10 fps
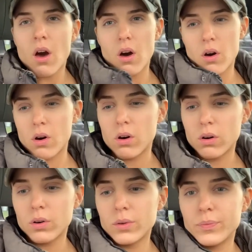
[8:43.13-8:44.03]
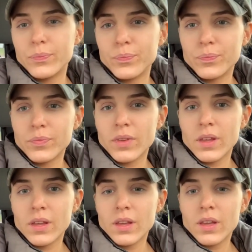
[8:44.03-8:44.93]
Oh,
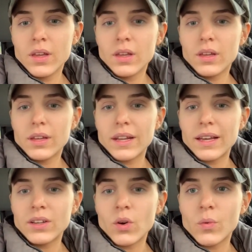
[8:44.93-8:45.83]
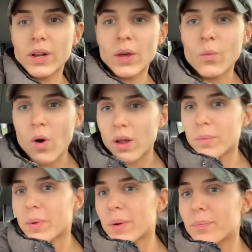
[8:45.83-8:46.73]
I know what I
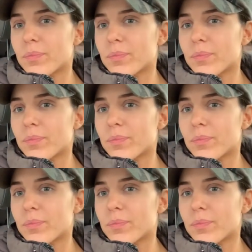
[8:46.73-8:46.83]
want, but,